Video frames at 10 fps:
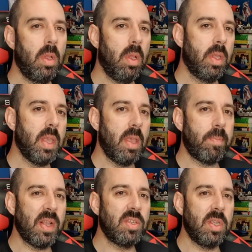Yeah, he
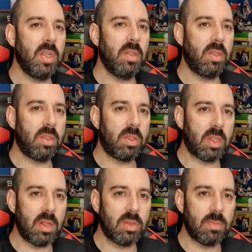basically
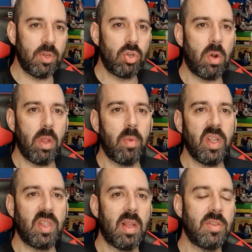does, the majority of what he
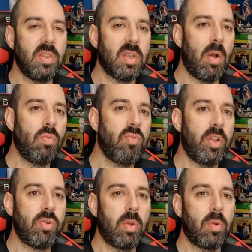does is old
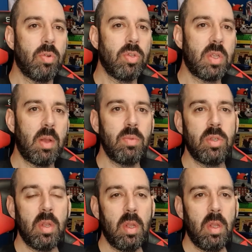retro consoles,
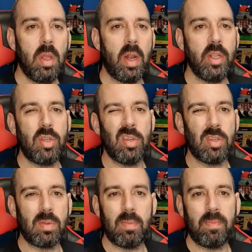and he's
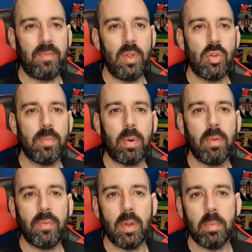just
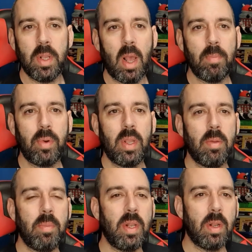future-proofing them, you know, bringing
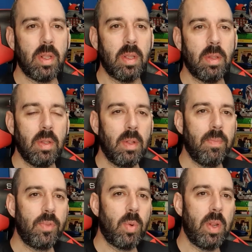them into the
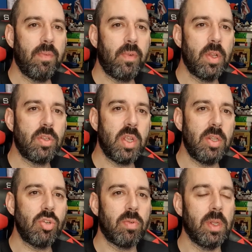21st
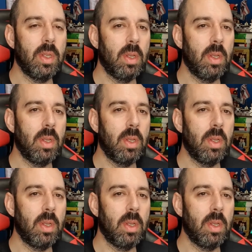century.